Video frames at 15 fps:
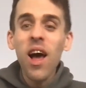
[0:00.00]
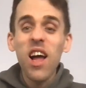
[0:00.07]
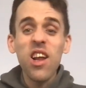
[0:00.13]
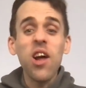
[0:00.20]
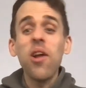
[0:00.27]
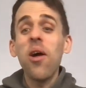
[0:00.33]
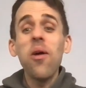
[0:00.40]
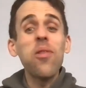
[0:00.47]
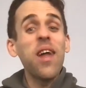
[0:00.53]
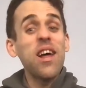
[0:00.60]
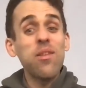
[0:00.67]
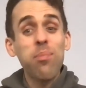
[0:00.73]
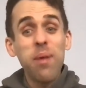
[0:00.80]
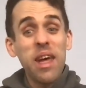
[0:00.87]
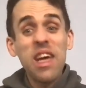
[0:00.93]
And I know
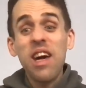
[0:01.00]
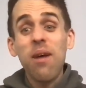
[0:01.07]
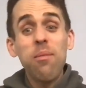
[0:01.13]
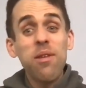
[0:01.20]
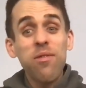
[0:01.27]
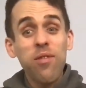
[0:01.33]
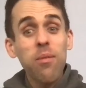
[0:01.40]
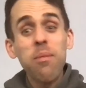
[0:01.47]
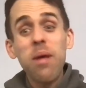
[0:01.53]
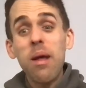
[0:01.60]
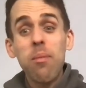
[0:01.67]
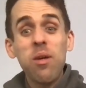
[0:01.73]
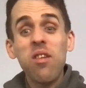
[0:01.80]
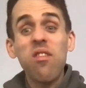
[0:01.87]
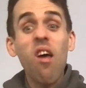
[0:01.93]
that's big coming from me
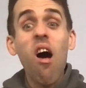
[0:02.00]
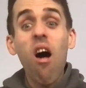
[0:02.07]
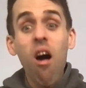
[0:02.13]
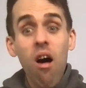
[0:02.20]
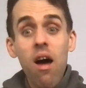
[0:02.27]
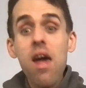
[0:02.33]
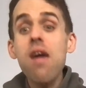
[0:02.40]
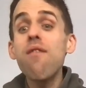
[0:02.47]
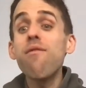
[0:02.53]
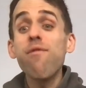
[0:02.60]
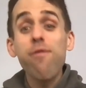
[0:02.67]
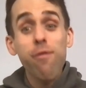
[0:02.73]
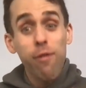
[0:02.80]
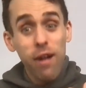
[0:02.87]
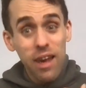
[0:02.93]
because I
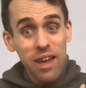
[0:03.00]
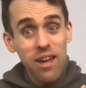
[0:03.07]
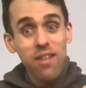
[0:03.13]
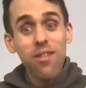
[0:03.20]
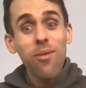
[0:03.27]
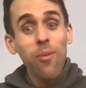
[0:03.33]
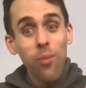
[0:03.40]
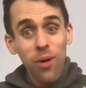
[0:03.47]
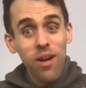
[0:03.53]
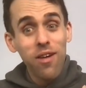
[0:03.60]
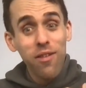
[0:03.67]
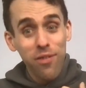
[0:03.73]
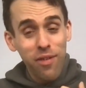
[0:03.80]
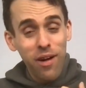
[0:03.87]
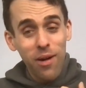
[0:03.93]
freaked when
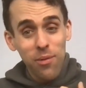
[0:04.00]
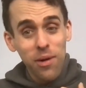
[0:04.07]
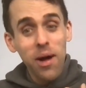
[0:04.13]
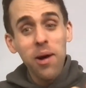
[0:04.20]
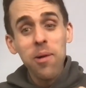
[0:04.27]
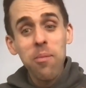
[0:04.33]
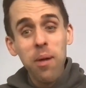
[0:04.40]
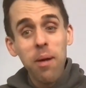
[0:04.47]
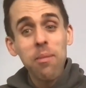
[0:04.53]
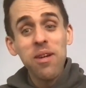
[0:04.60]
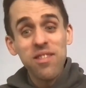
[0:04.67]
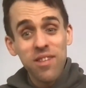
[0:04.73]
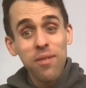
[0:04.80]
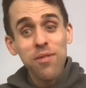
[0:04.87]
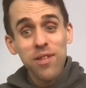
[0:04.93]
I found out about my
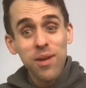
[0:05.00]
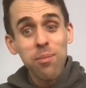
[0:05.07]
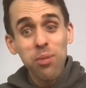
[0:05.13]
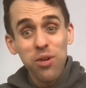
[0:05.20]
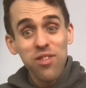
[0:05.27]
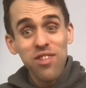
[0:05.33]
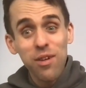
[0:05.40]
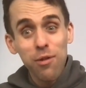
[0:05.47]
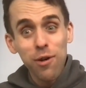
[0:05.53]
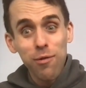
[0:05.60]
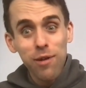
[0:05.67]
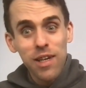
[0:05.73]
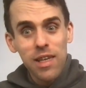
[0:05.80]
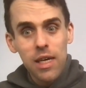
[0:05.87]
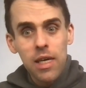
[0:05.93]
17.0
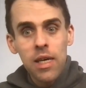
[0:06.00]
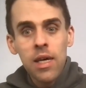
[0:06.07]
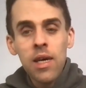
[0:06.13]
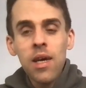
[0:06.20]
reading.